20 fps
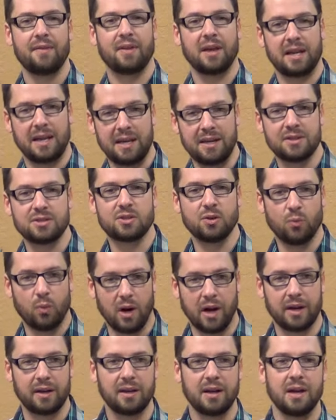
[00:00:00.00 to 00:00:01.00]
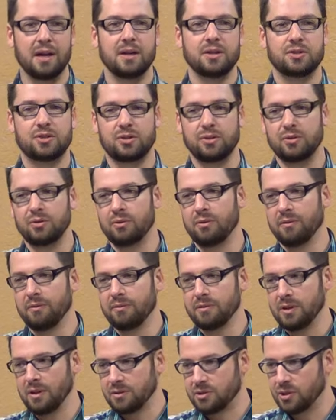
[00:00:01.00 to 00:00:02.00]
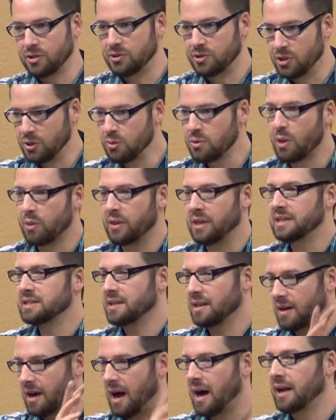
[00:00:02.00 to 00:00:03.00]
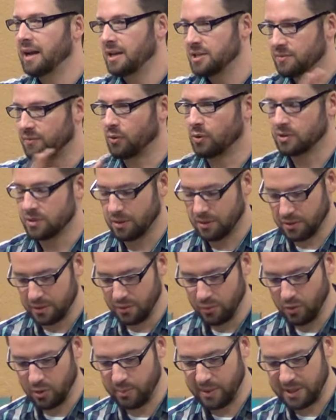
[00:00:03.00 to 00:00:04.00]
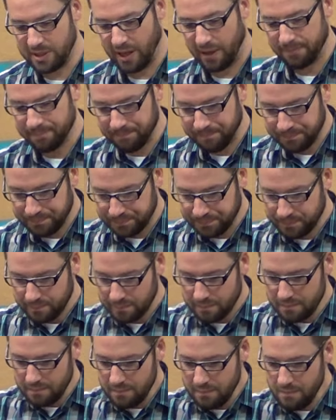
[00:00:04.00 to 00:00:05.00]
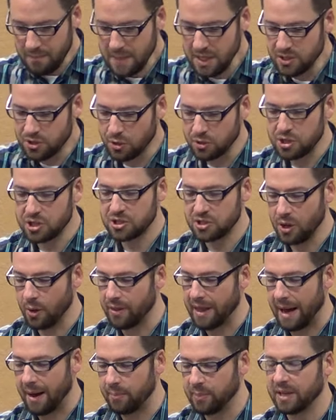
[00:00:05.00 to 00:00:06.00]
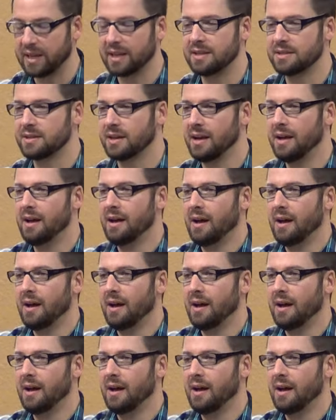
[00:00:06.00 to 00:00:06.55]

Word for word: that he is the one to do the things that God has foretold would be done. So just know that, because